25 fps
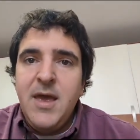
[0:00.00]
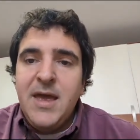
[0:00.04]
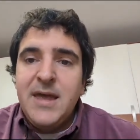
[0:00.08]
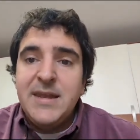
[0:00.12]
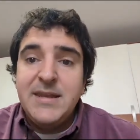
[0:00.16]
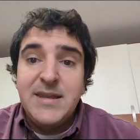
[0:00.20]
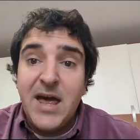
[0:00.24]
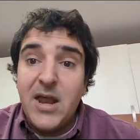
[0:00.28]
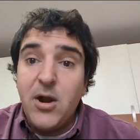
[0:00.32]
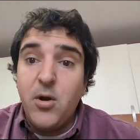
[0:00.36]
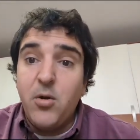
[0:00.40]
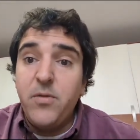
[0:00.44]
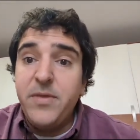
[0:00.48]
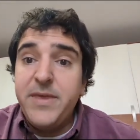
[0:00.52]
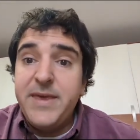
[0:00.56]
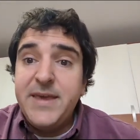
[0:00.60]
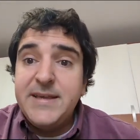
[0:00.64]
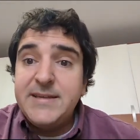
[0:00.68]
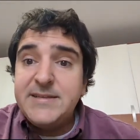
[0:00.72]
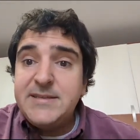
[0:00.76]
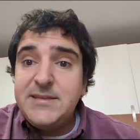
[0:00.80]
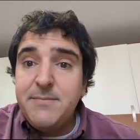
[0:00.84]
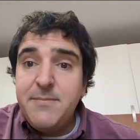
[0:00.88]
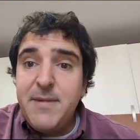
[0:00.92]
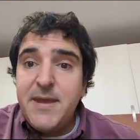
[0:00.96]
Not only
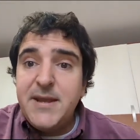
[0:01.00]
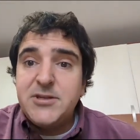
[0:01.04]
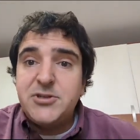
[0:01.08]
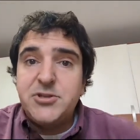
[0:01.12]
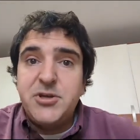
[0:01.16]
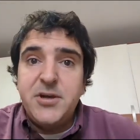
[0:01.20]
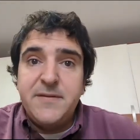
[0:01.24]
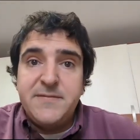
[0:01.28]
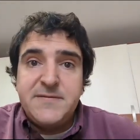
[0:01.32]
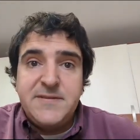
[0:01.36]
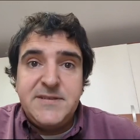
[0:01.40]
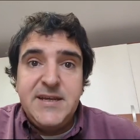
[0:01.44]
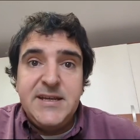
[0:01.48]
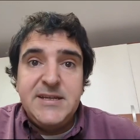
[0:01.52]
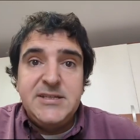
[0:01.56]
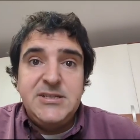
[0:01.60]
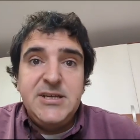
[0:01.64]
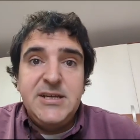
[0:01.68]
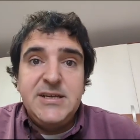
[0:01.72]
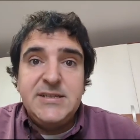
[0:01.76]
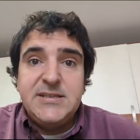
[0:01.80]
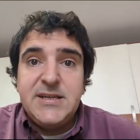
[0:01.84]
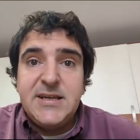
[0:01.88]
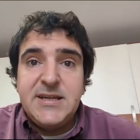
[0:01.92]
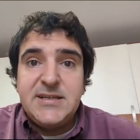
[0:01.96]
is the ministry of See
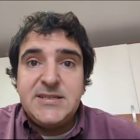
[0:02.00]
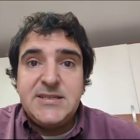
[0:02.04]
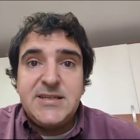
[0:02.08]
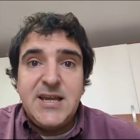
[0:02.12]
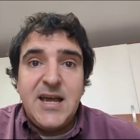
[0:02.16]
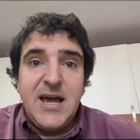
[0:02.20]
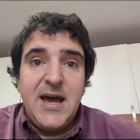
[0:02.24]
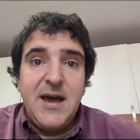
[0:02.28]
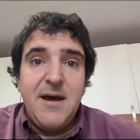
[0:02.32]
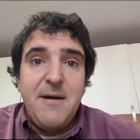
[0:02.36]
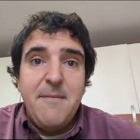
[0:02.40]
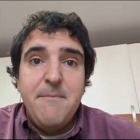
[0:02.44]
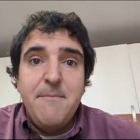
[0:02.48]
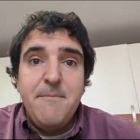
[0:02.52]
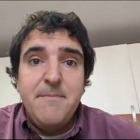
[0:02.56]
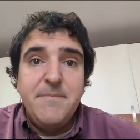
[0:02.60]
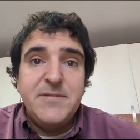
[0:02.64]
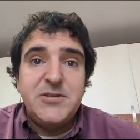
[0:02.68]
Jesus um,